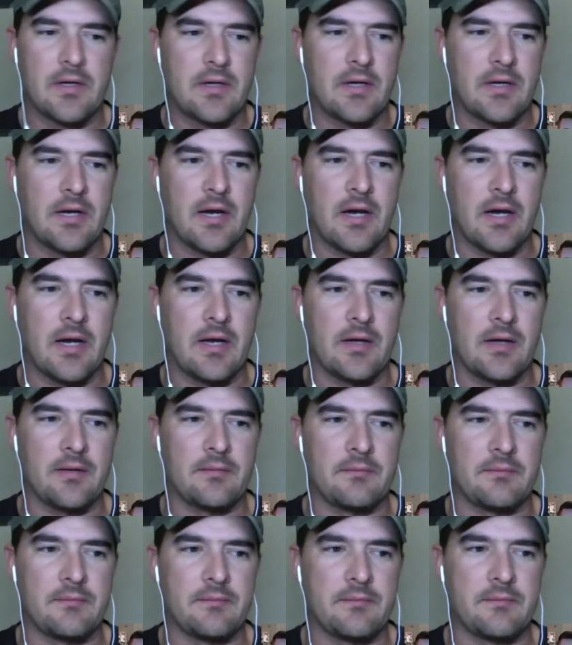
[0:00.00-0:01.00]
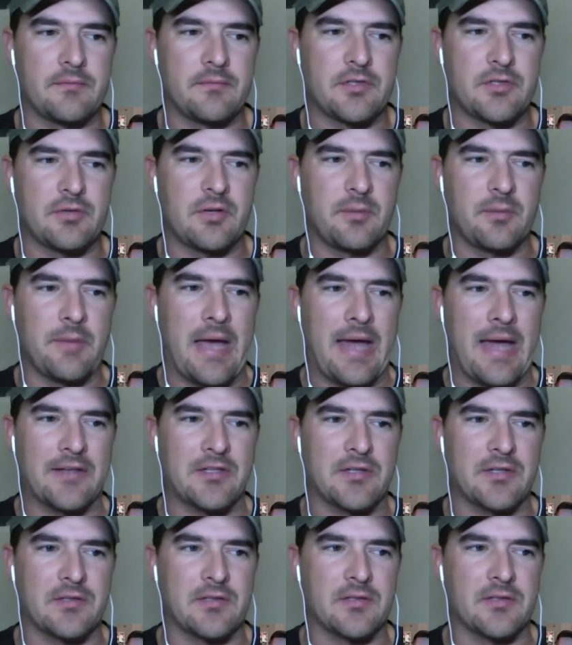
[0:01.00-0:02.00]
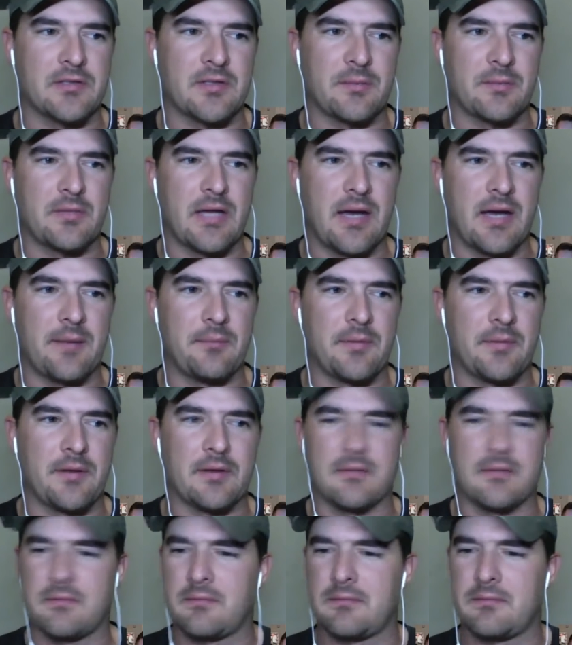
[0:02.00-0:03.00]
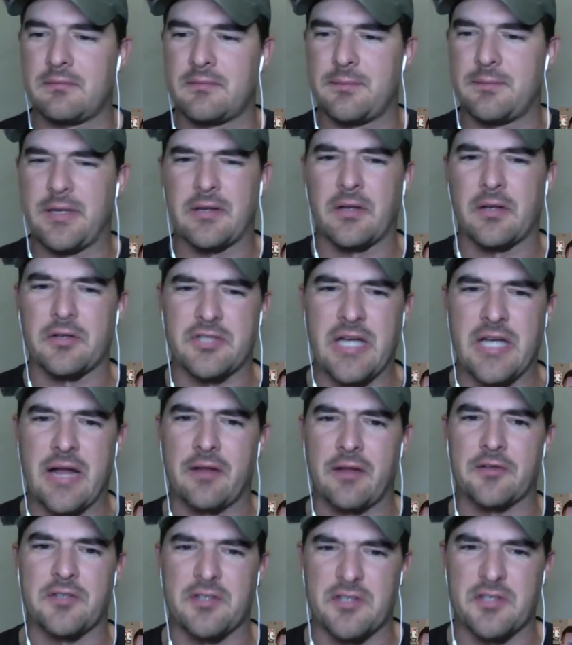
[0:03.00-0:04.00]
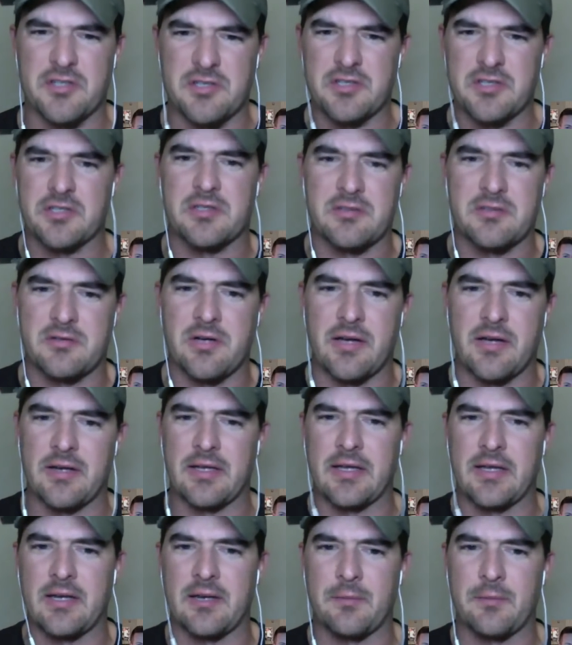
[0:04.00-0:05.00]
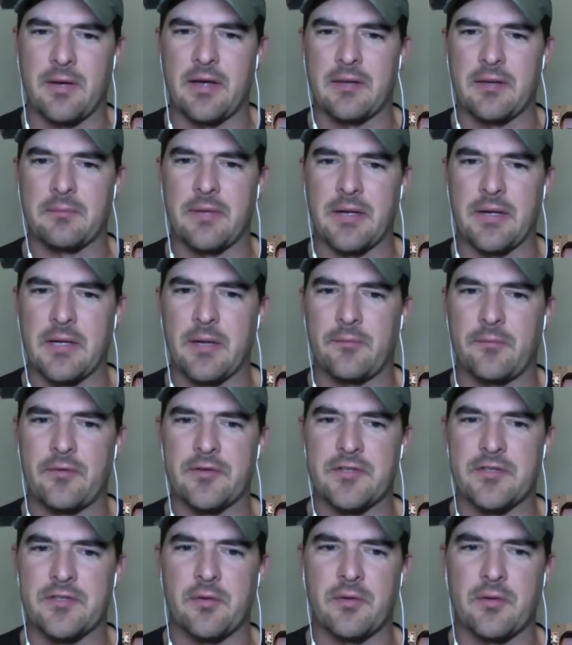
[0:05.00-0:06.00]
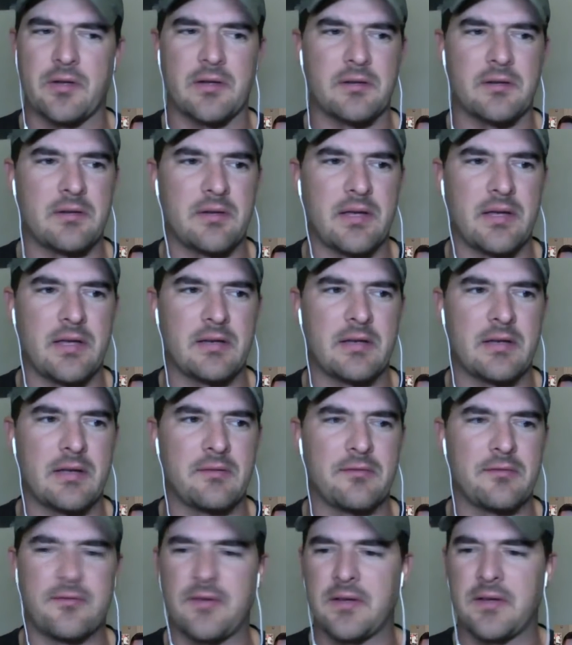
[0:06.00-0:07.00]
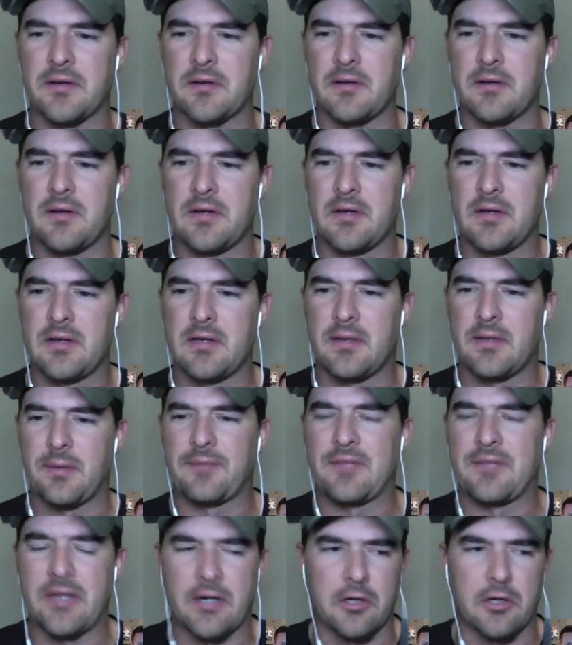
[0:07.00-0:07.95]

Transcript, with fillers: uh, shooting matches has sometimes been been a little challenging. Just just trying to get into my my comfort zone and and and feel. I mean, I've done it a